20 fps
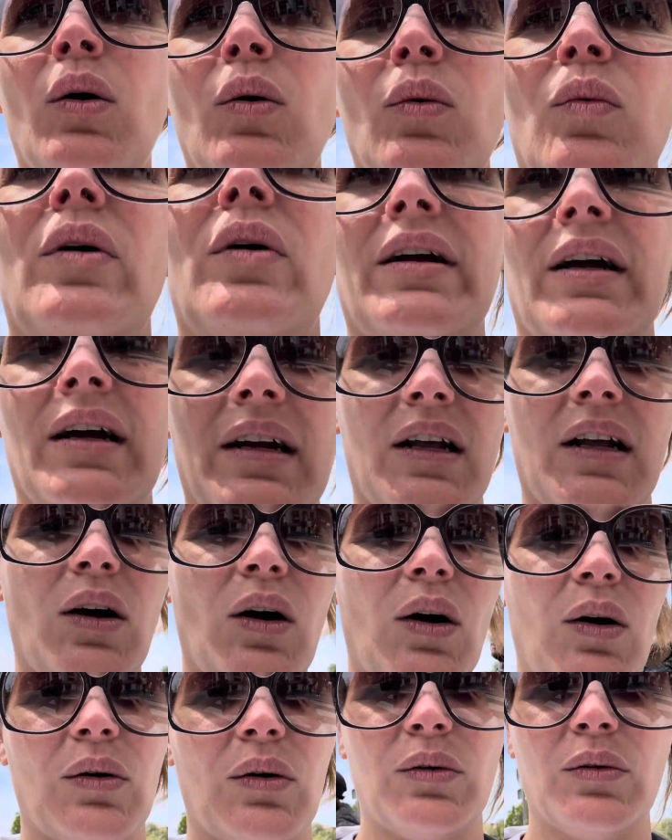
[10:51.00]
we're gonna
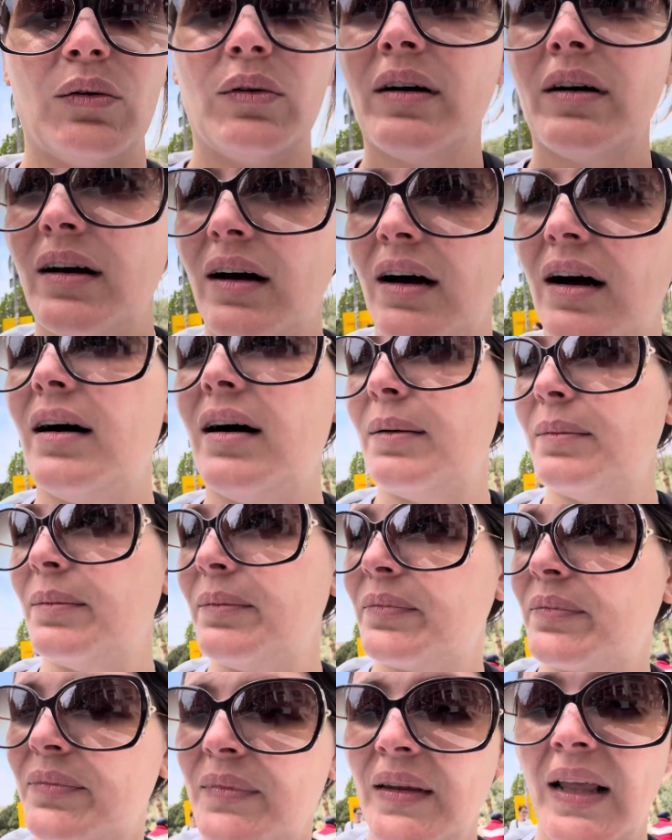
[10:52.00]
go um,
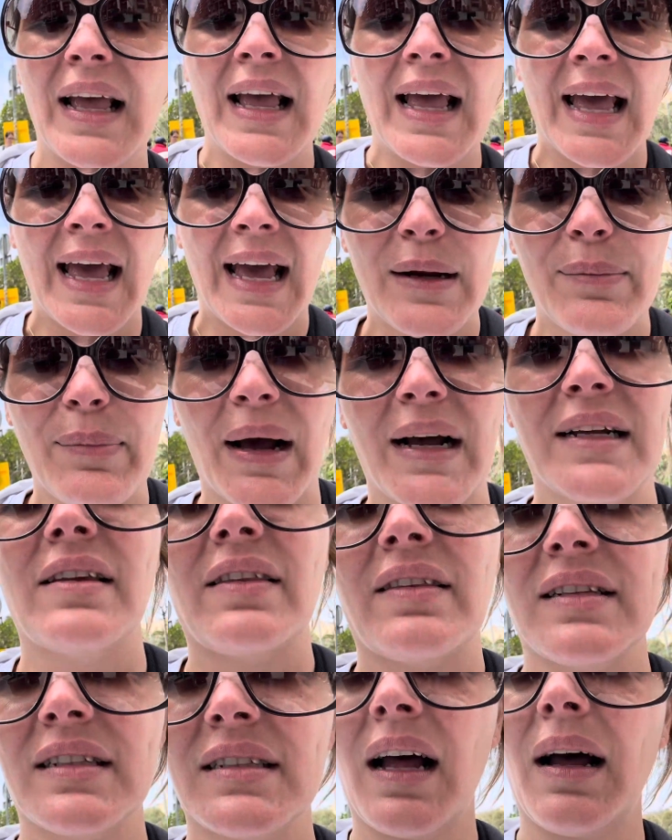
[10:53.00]
head back
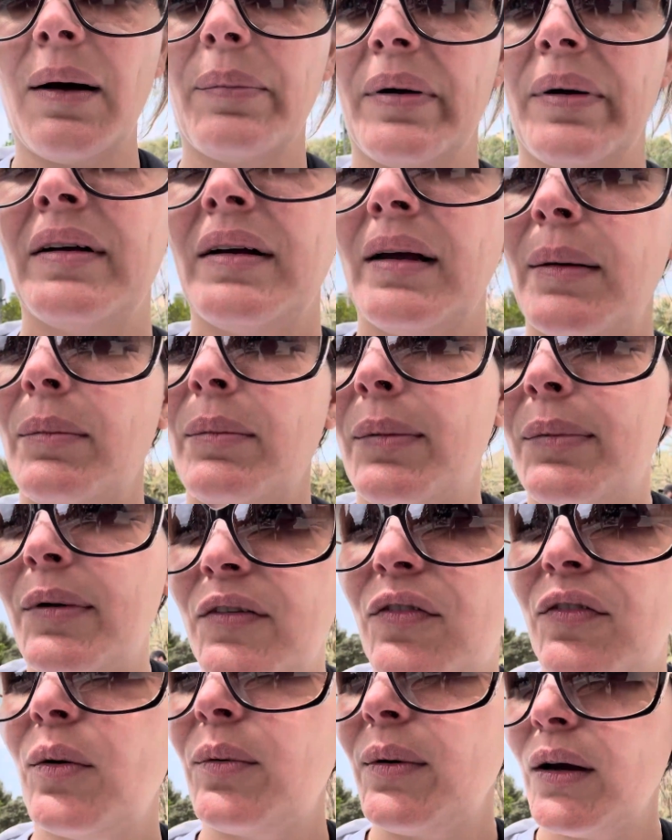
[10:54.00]
to the stop. But
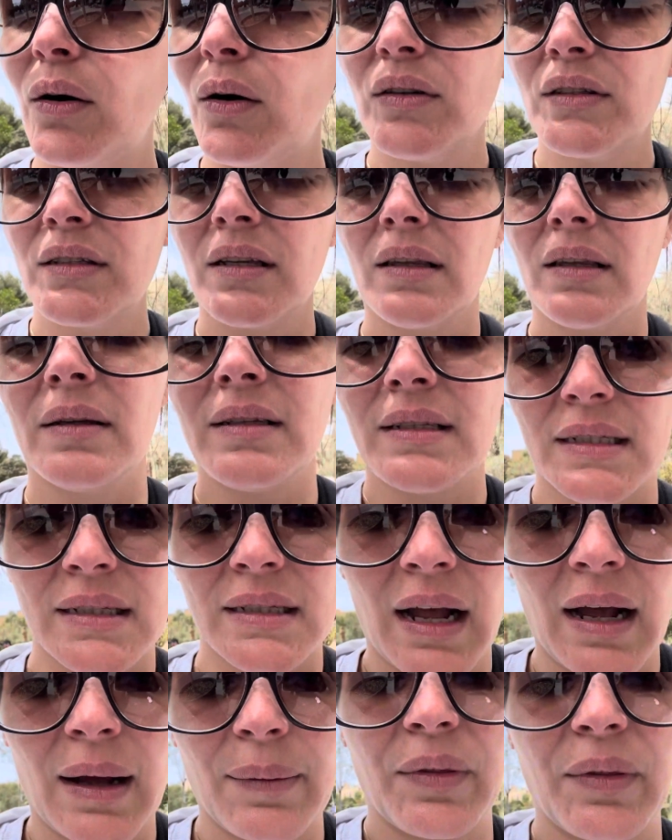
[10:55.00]
before we go to the
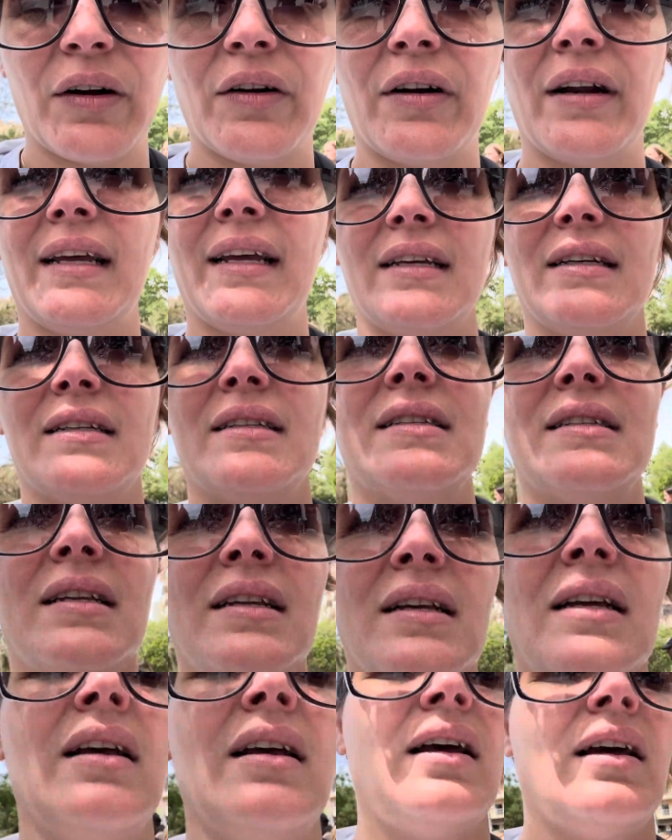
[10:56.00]
stop, there is
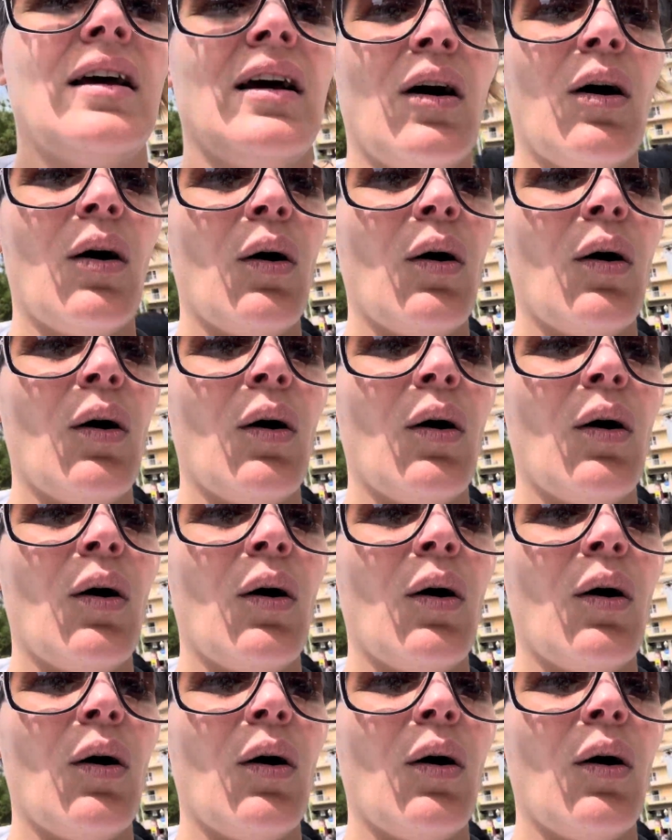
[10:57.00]
a